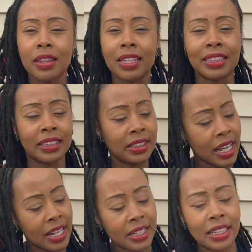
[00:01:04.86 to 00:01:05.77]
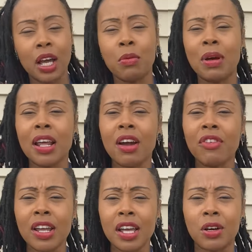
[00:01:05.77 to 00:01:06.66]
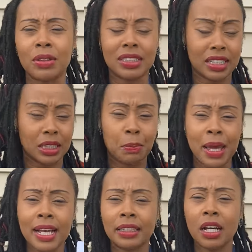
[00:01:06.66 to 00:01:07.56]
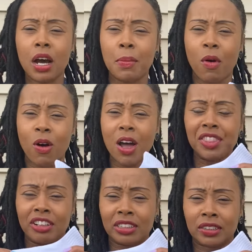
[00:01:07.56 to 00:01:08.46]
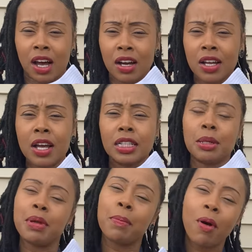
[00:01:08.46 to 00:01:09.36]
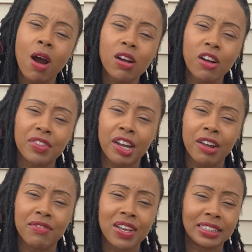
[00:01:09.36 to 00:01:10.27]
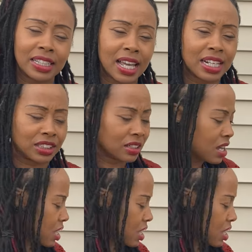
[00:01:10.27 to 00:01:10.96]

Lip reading: the seeds and whatever else is picked up on their sock to be a part of their investigation.